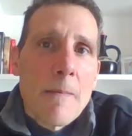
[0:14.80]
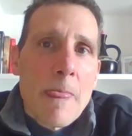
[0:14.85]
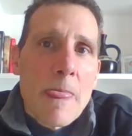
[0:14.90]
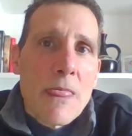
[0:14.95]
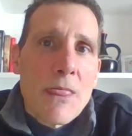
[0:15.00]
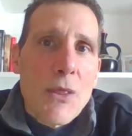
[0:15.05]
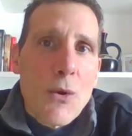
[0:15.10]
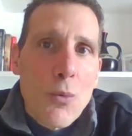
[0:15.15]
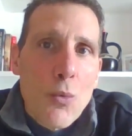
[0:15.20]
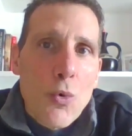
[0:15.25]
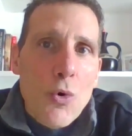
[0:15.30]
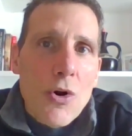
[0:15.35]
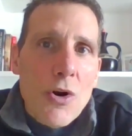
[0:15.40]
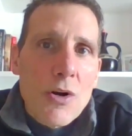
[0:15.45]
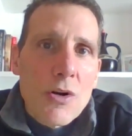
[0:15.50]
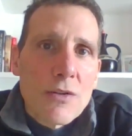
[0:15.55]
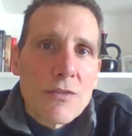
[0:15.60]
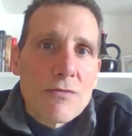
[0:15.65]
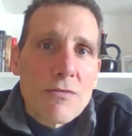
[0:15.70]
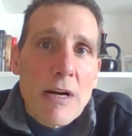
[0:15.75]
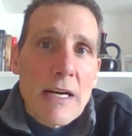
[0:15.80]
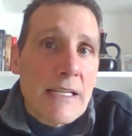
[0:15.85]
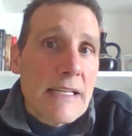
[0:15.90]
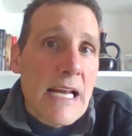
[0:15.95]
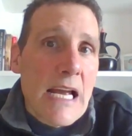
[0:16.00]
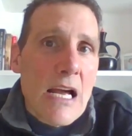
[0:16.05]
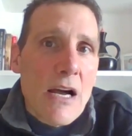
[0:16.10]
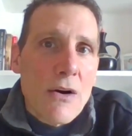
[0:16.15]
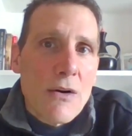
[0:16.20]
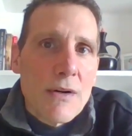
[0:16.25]
the world right
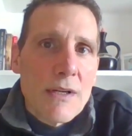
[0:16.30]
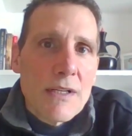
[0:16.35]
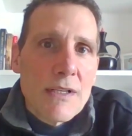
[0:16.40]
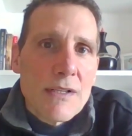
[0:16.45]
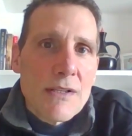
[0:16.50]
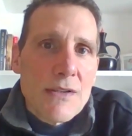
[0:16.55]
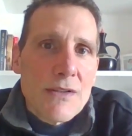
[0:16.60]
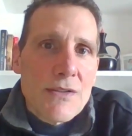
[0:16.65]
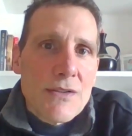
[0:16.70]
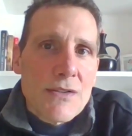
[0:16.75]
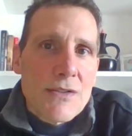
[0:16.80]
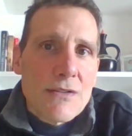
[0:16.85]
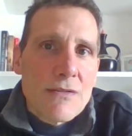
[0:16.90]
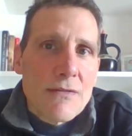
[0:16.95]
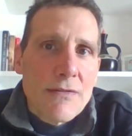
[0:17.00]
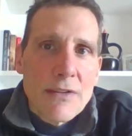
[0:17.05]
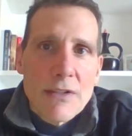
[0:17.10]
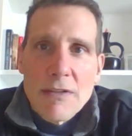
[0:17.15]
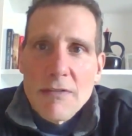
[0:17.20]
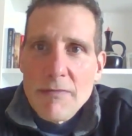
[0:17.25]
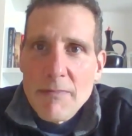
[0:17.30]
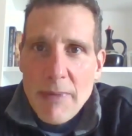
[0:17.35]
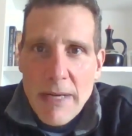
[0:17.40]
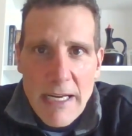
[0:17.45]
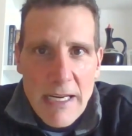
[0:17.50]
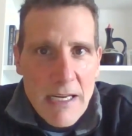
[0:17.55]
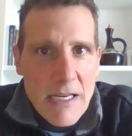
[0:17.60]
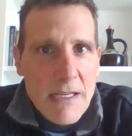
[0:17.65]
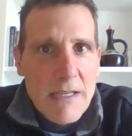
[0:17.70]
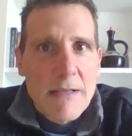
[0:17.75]
now is full of
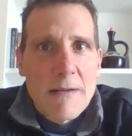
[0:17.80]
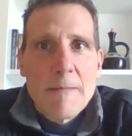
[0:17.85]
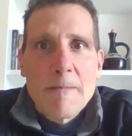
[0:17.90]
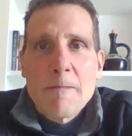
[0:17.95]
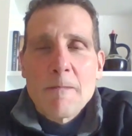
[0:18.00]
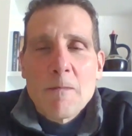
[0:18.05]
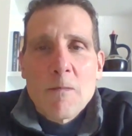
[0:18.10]
pain.